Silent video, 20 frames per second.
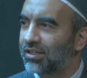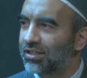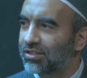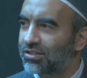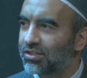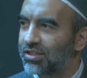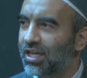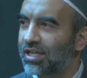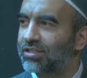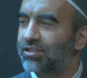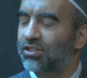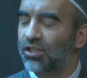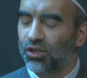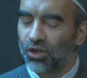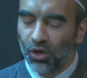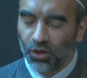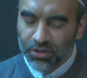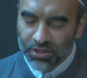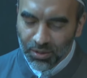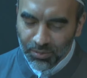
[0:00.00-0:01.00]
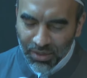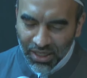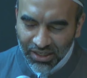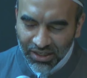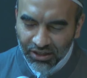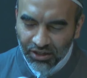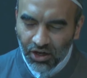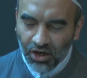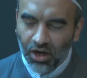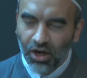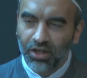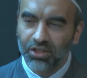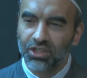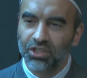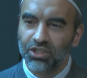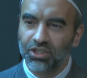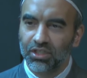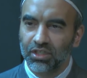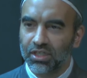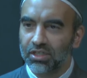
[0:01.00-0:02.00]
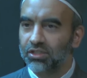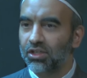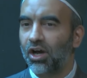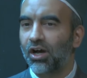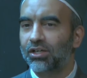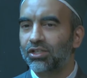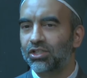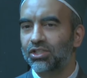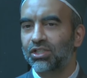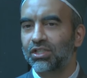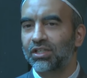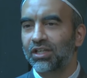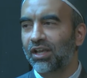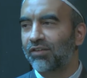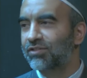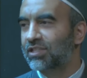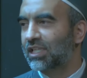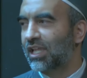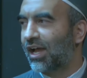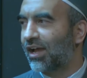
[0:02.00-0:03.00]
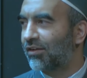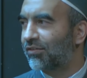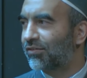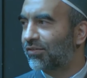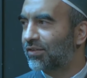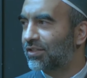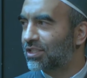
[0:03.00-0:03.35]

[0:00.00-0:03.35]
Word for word: So that's the goal to make it our oxygen because oxygen gives life.